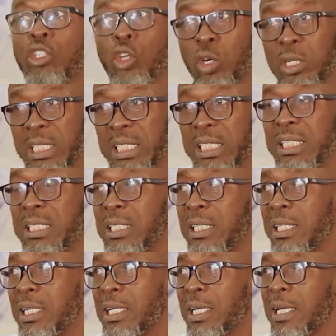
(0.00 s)
your need.
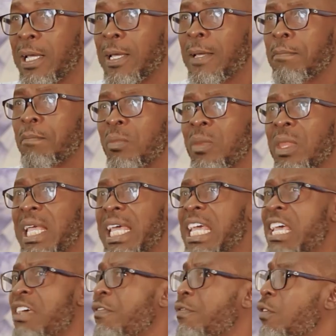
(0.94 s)

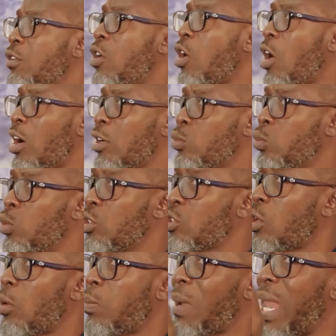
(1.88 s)
If God will
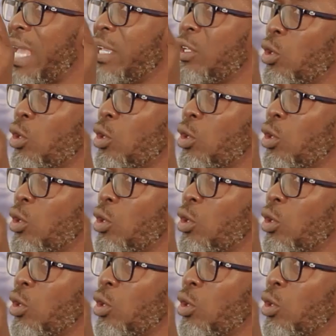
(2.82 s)
supply